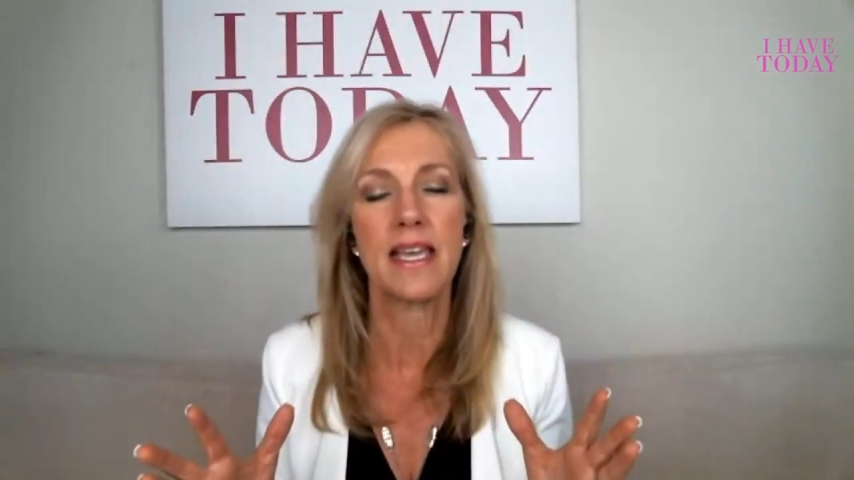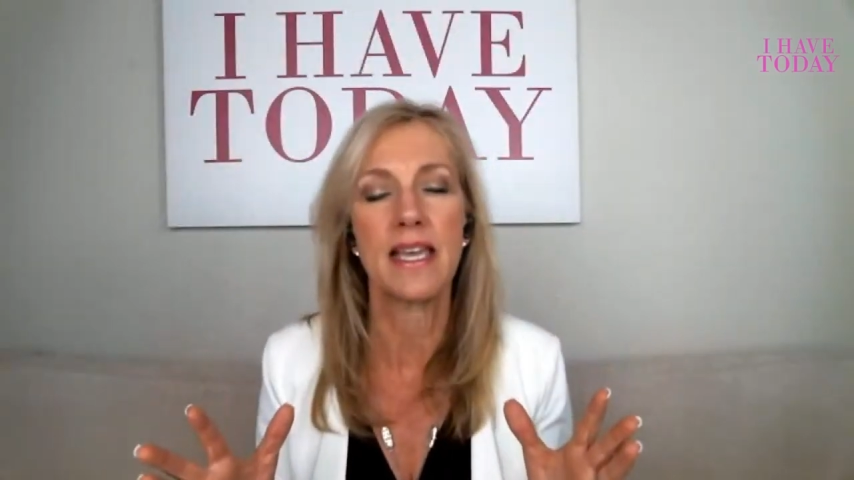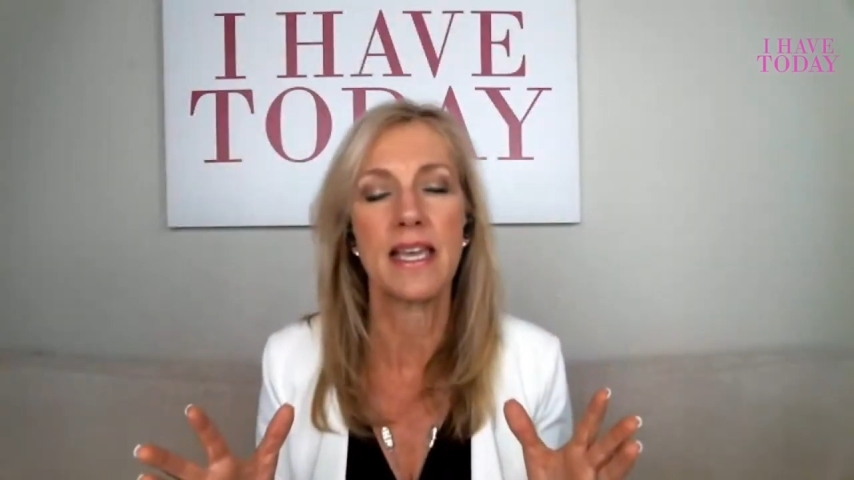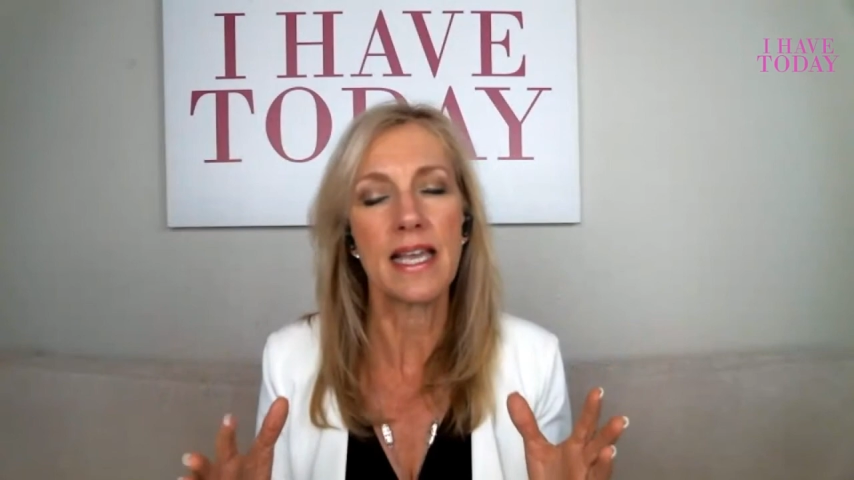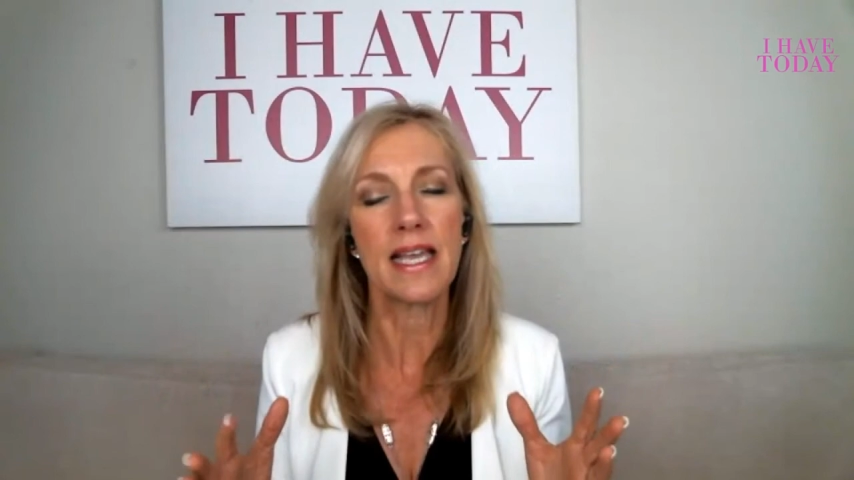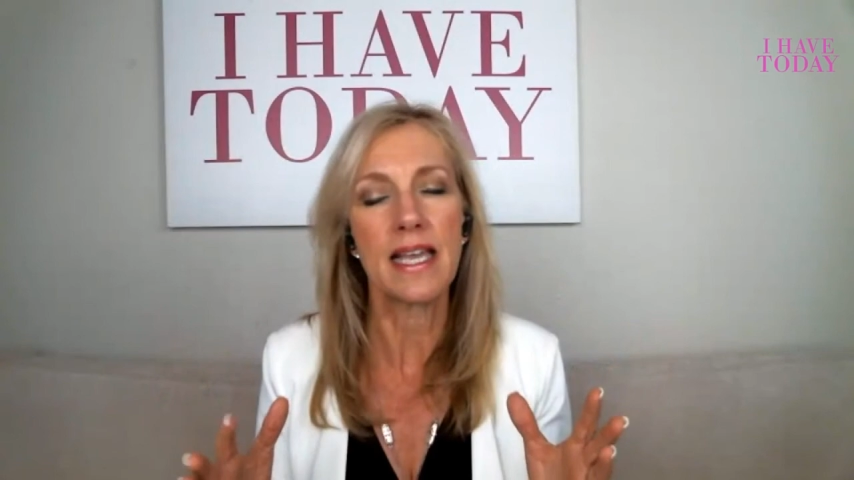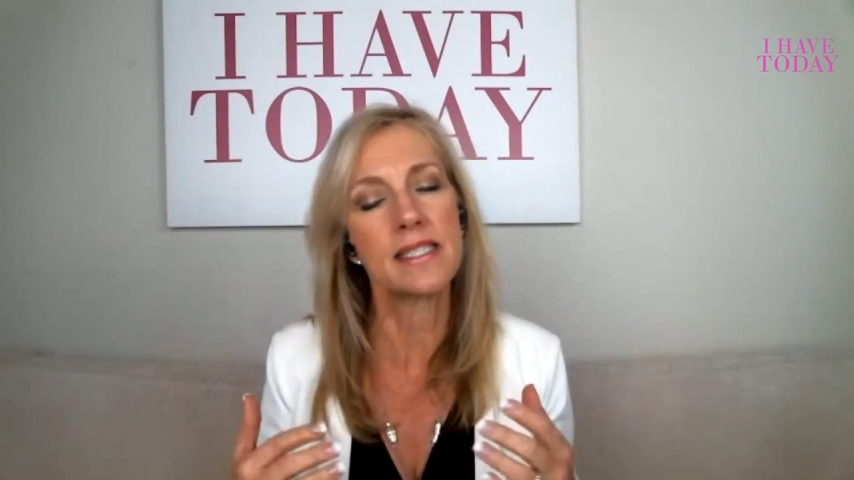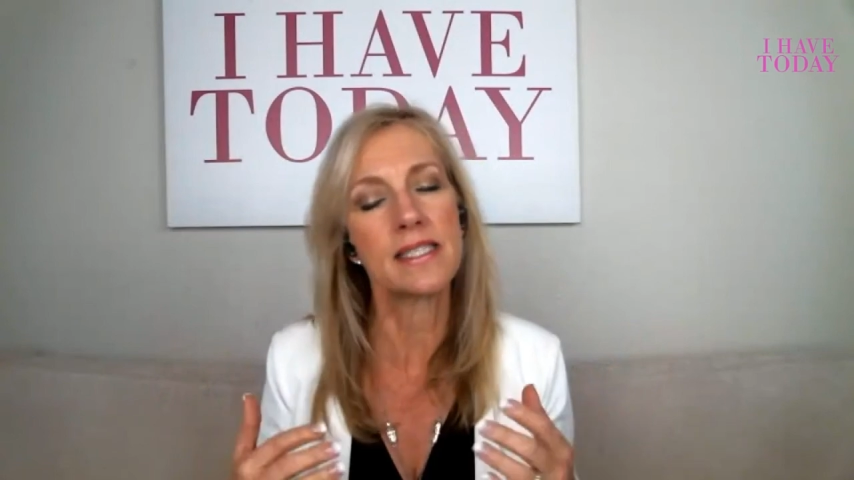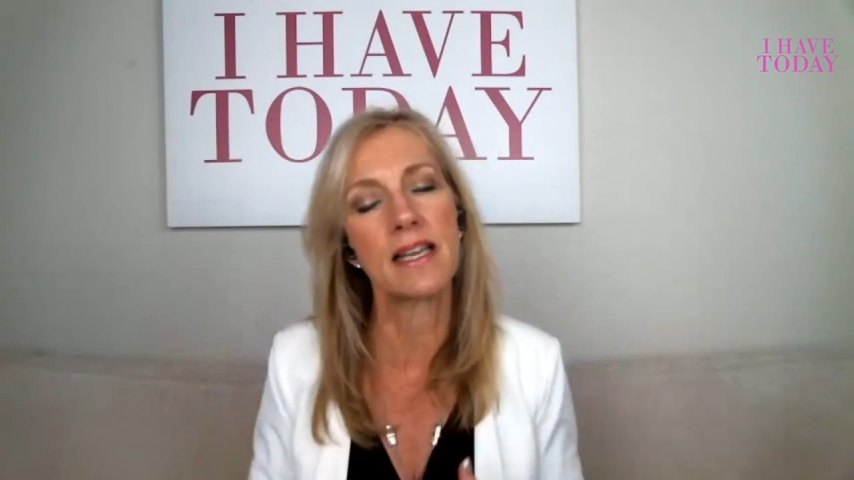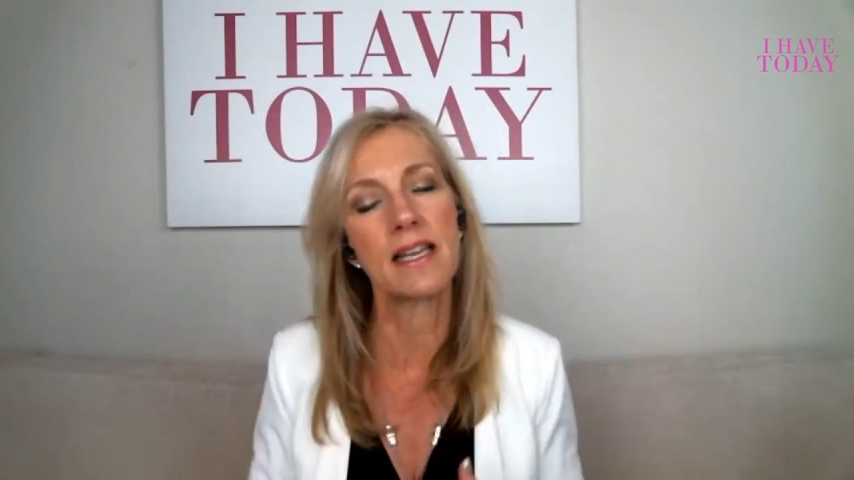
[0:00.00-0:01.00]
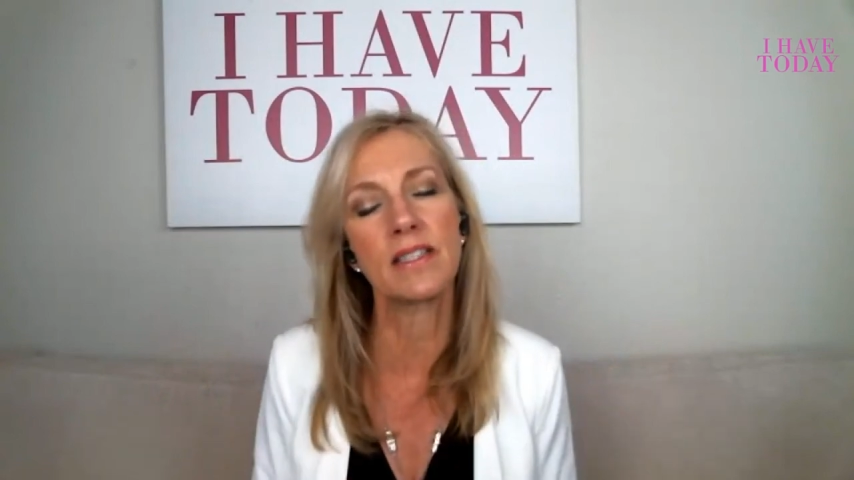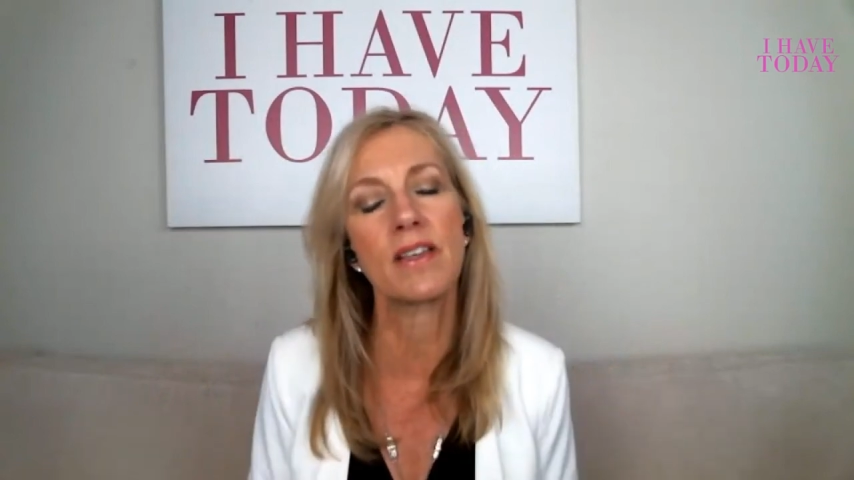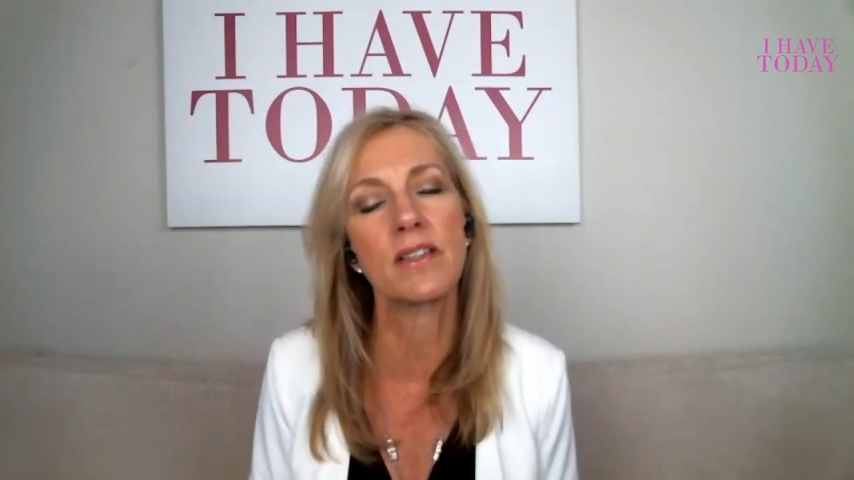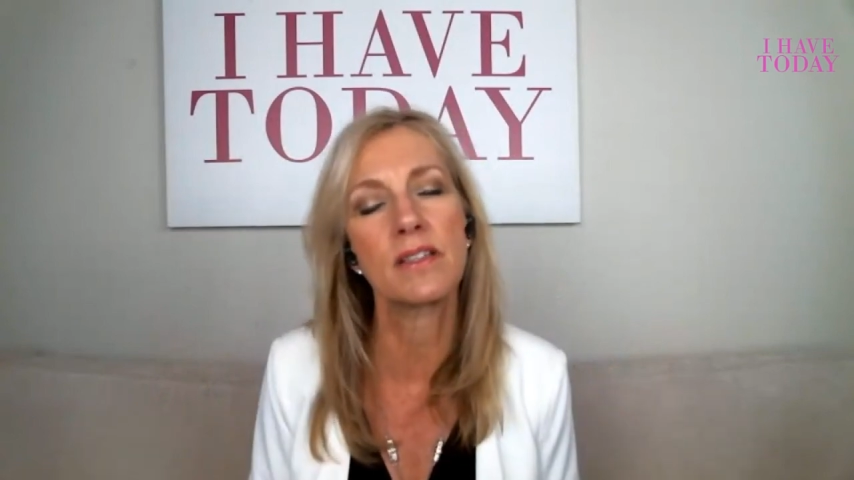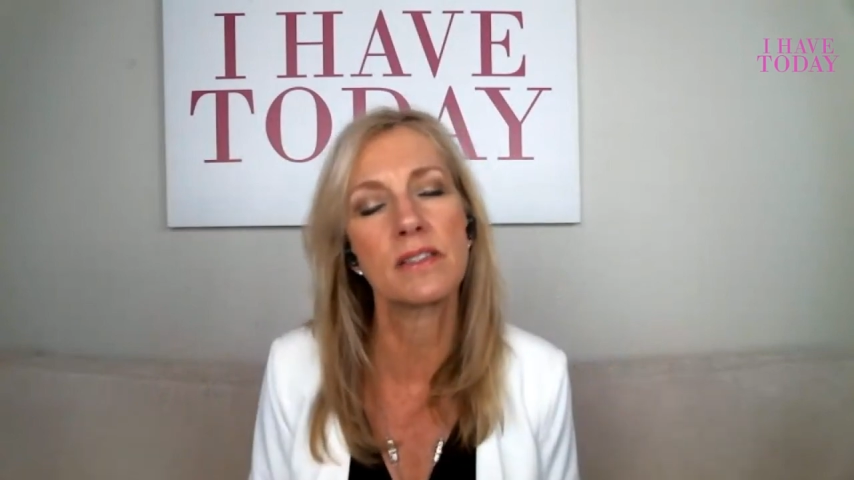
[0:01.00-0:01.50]
instead of
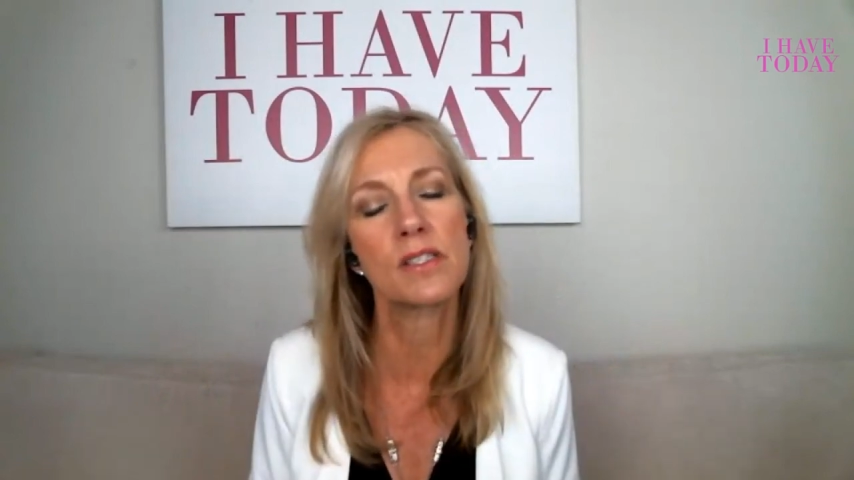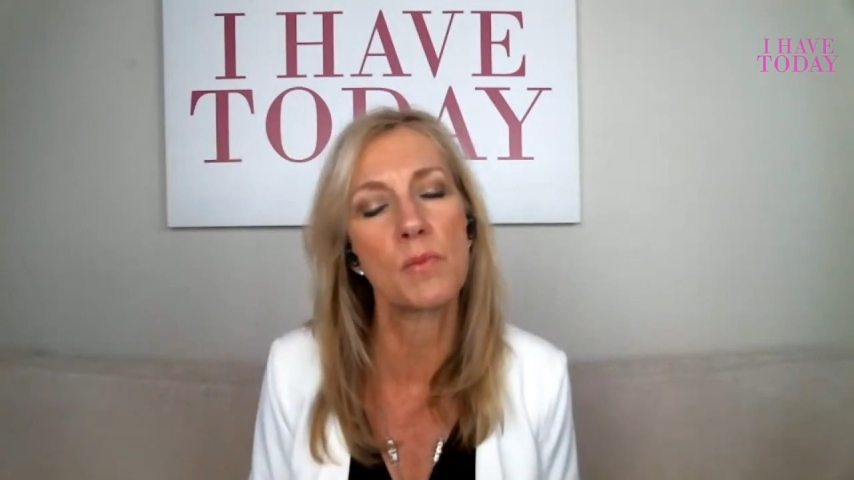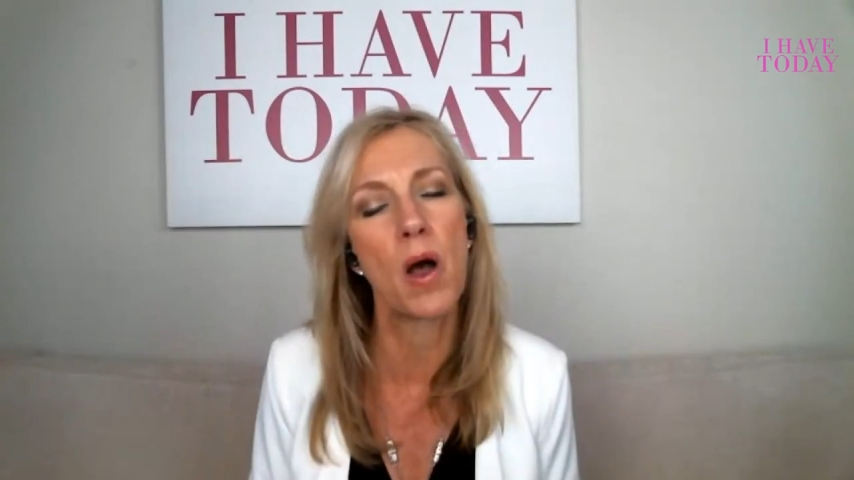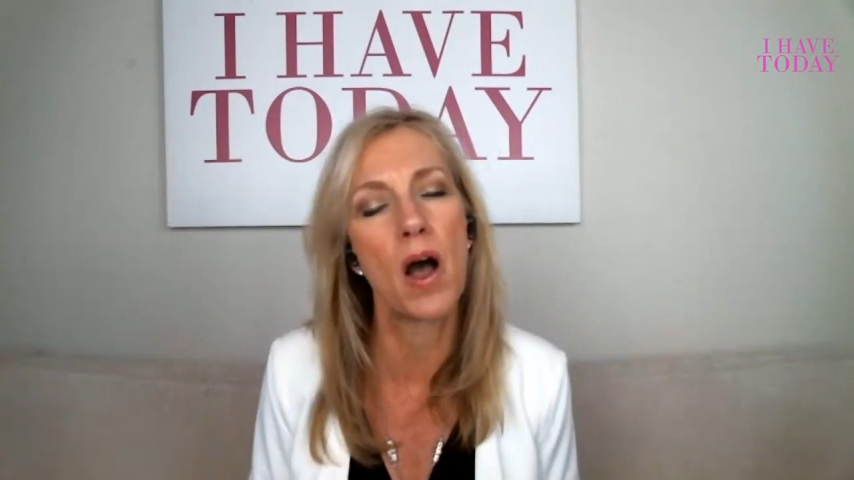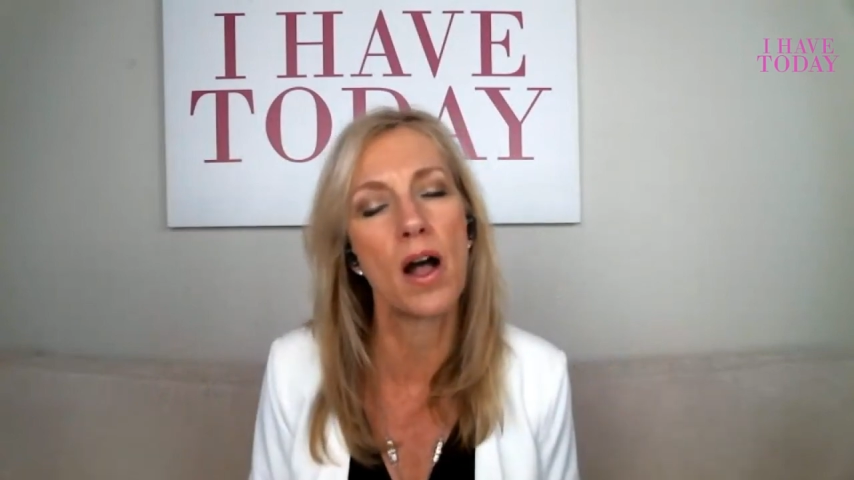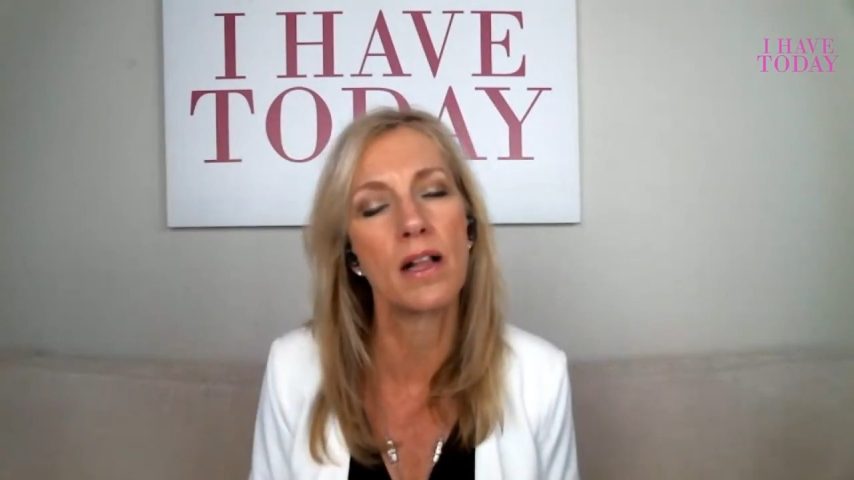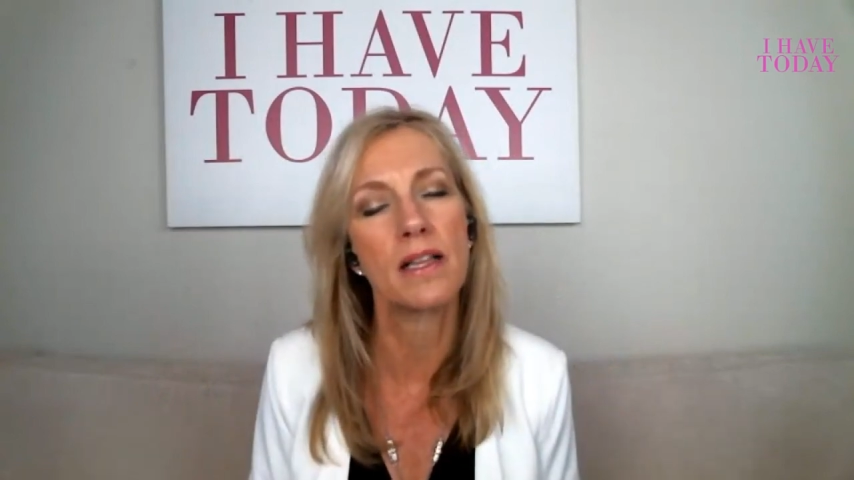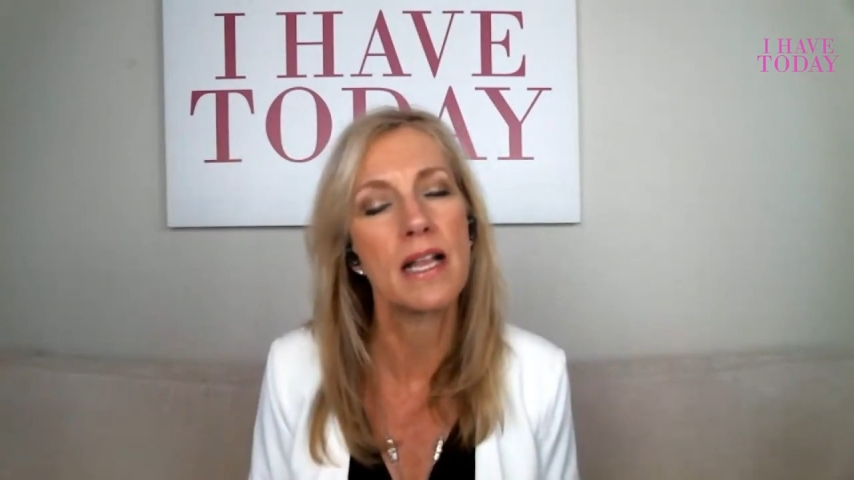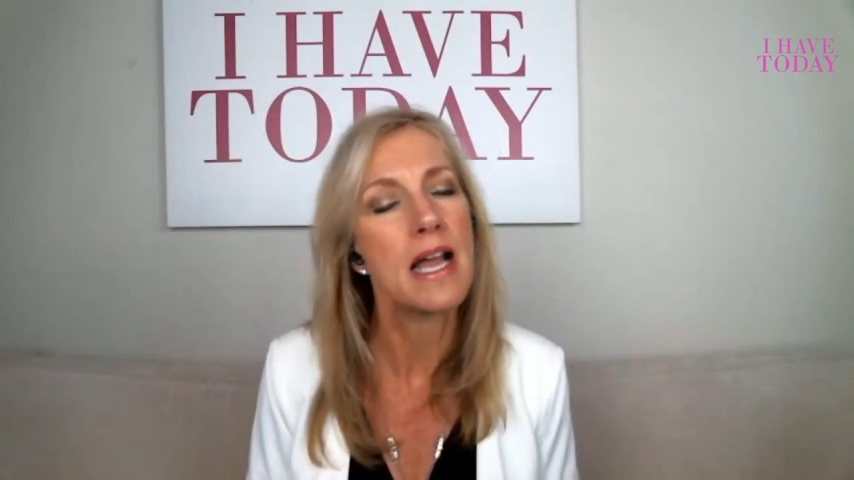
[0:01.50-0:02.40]
living small.